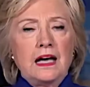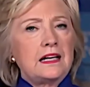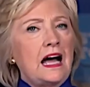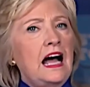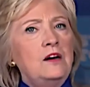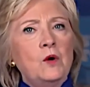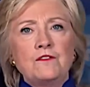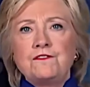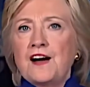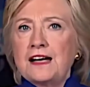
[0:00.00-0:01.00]
and I
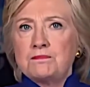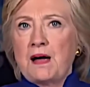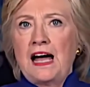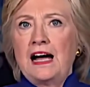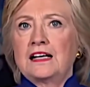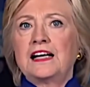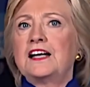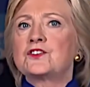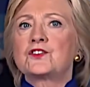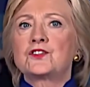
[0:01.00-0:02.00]
will fight back
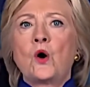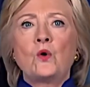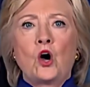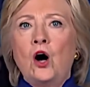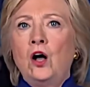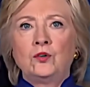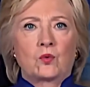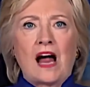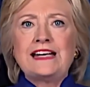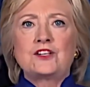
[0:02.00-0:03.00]
against so called
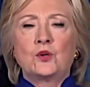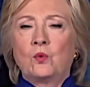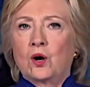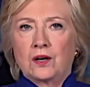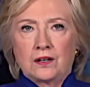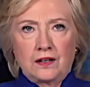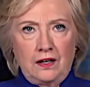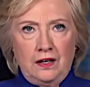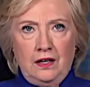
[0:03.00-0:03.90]
right to work.